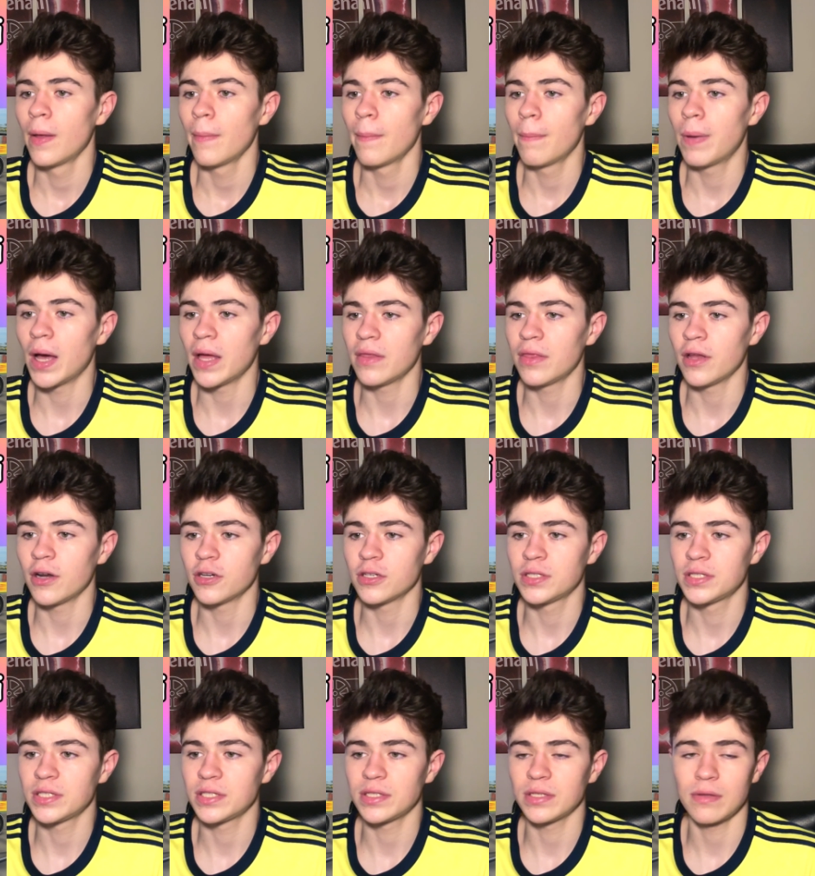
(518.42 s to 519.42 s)
But
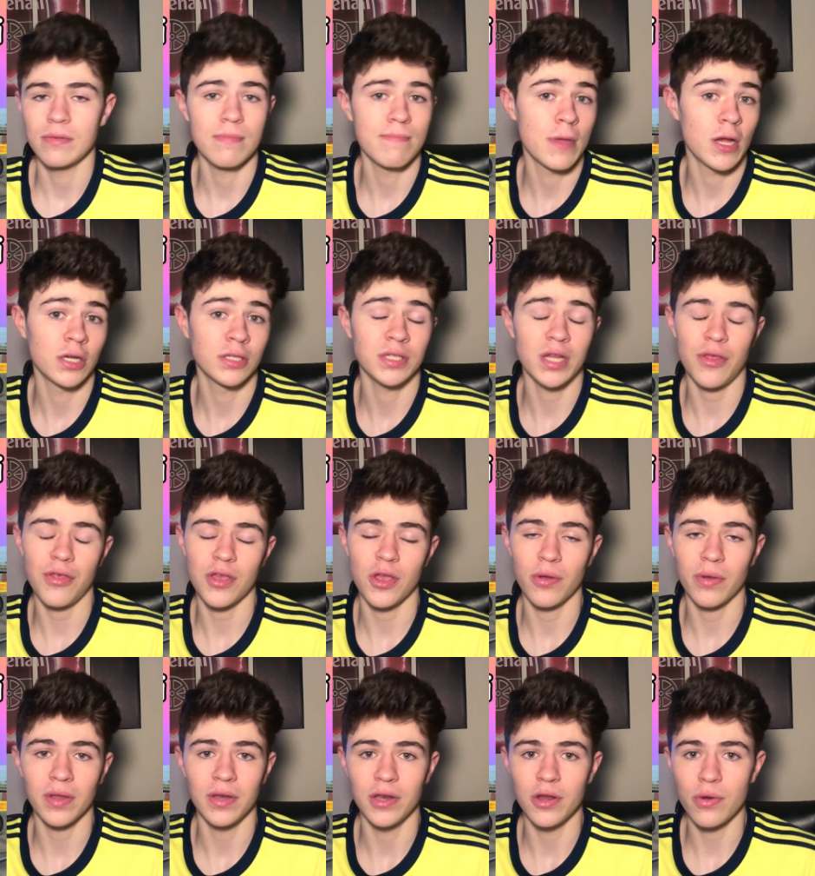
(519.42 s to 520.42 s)
there's nothing you
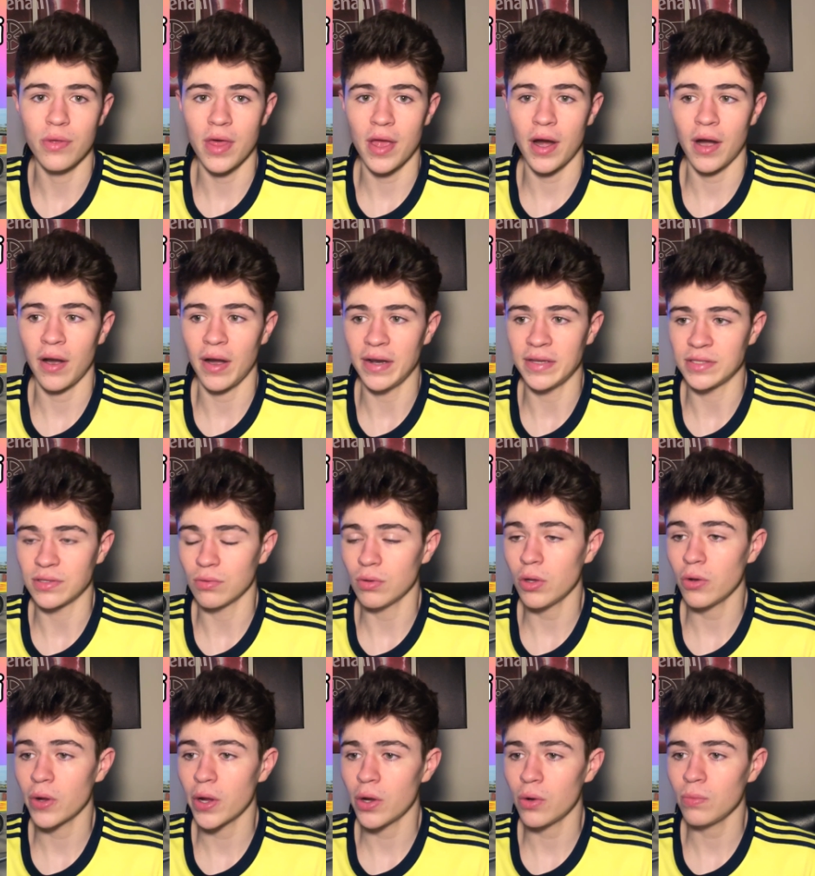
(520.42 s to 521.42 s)
can do there. It's a
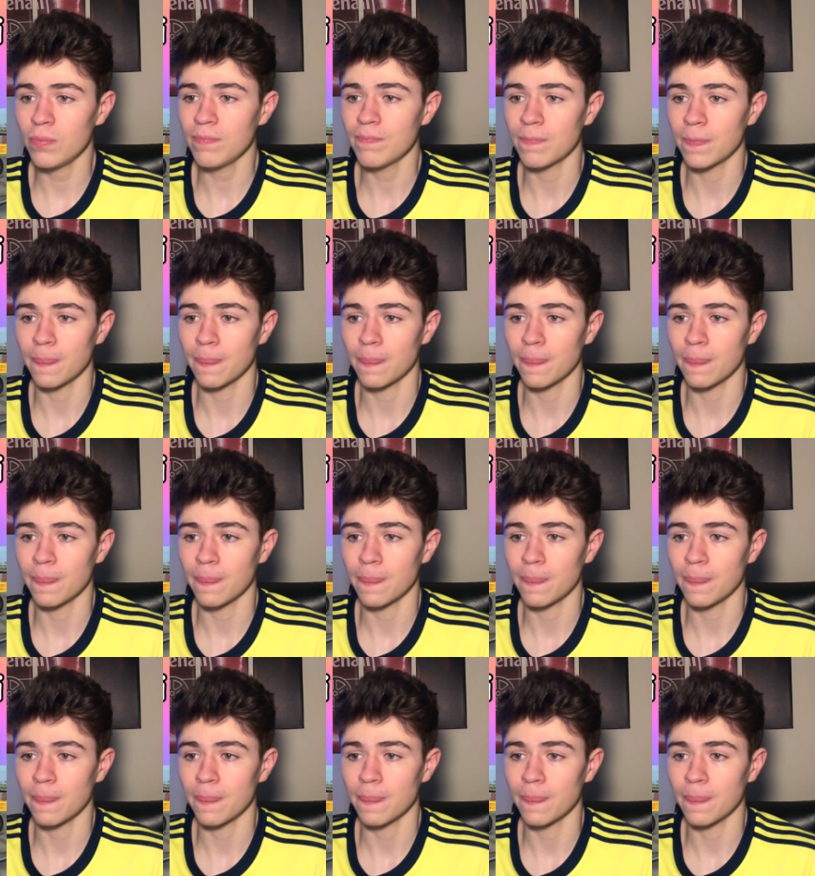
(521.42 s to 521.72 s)
logo.